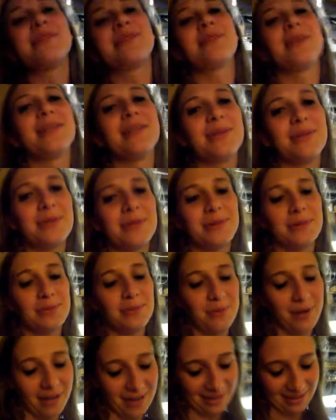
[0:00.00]
trying to do this
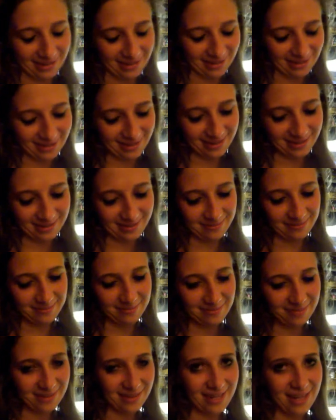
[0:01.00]
right.
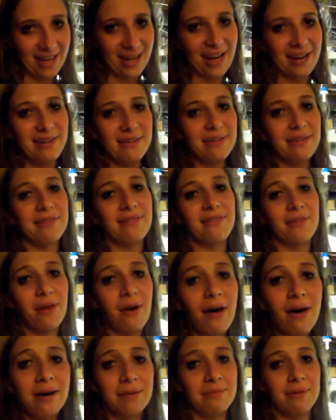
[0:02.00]
I never
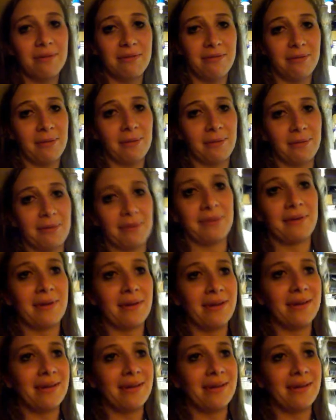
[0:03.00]
vlogged before, and